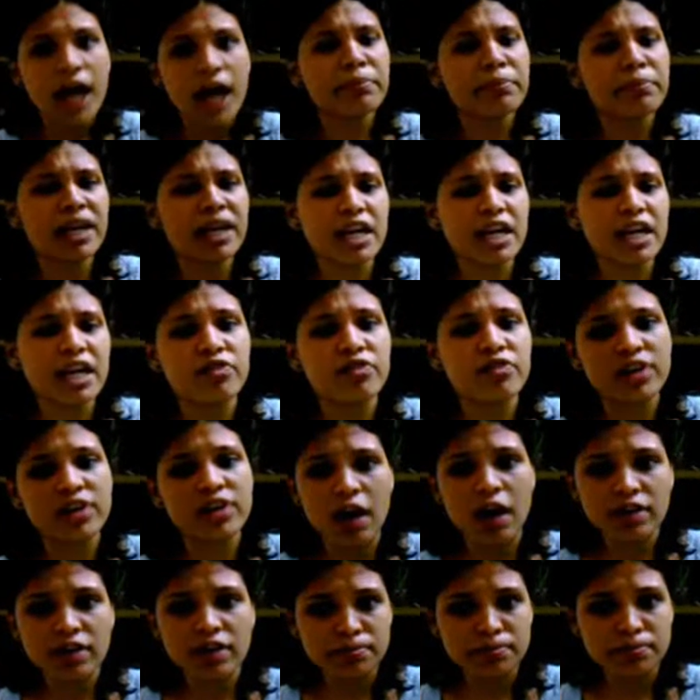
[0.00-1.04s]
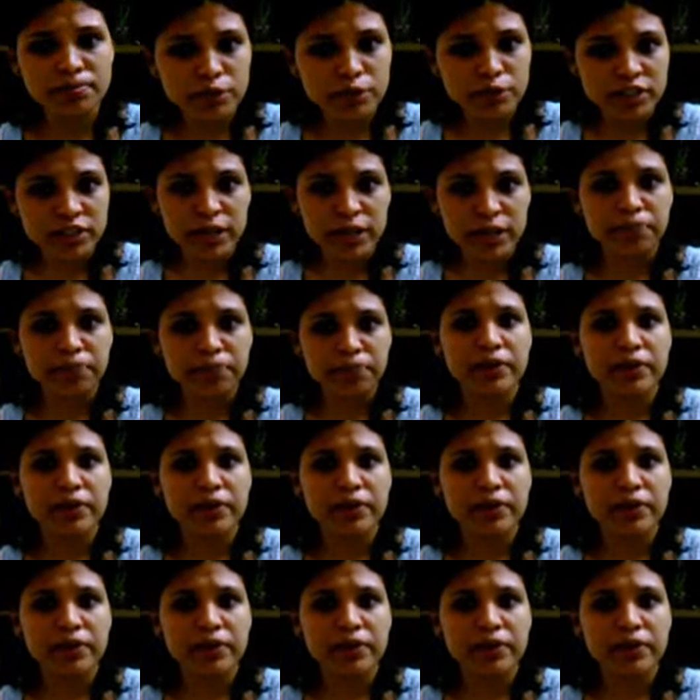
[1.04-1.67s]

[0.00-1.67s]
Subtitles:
I believe cloud computing